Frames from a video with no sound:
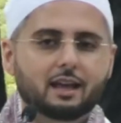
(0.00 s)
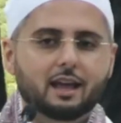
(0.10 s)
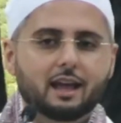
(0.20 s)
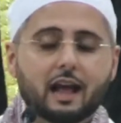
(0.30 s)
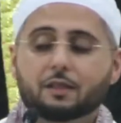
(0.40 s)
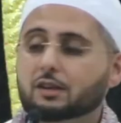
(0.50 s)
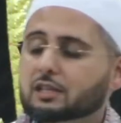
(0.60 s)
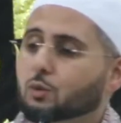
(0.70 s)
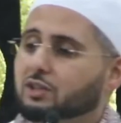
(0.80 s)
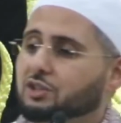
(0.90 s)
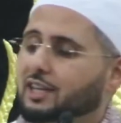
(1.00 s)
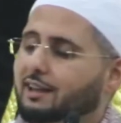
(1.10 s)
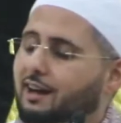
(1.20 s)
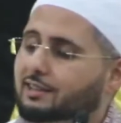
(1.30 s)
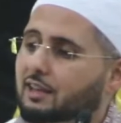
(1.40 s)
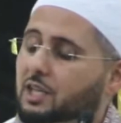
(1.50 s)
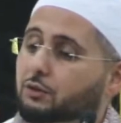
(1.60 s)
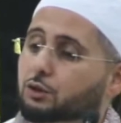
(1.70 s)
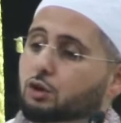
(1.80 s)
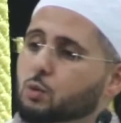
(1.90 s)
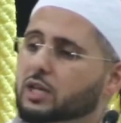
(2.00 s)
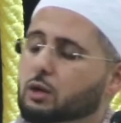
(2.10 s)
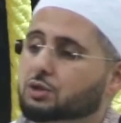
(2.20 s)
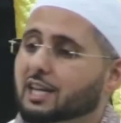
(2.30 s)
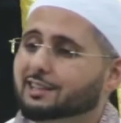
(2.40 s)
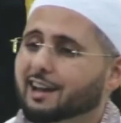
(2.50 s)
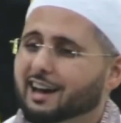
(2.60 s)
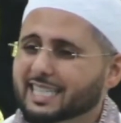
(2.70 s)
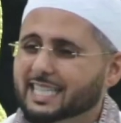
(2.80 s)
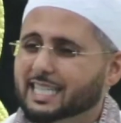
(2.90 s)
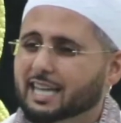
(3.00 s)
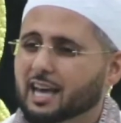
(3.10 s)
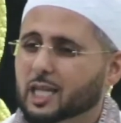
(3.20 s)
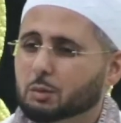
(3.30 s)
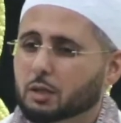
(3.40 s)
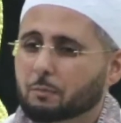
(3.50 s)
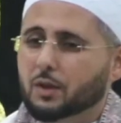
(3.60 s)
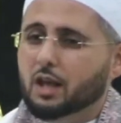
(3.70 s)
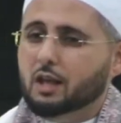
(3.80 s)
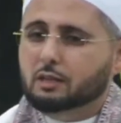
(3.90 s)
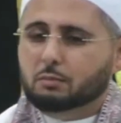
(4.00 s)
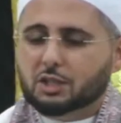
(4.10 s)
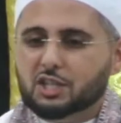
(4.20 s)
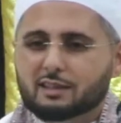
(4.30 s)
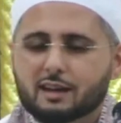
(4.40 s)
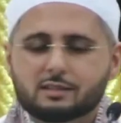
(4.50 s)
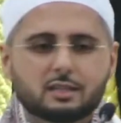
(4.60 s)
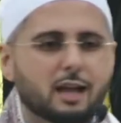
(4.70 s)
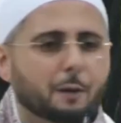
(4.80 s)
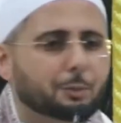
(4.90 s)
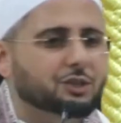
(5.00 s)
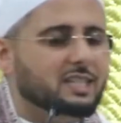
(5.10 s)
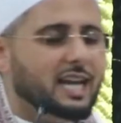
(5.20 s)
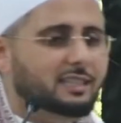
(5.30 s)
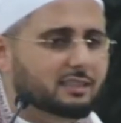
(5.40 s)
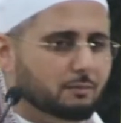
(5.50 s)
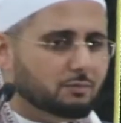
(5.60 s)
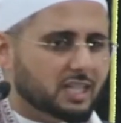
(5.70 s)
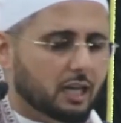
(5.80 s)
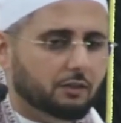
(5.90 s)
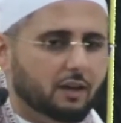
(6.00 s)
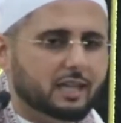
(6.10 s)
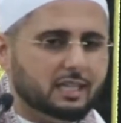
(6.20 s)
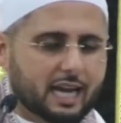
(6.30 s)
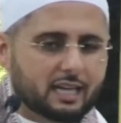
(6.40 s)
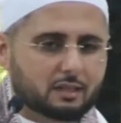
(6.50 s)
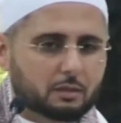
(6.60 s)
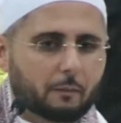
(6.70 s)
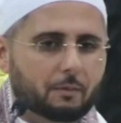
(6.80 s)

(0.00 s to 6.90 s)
And this is what shaitan does, even though we know shaitan is an enemy, but shaitan does not present himself as an enemy.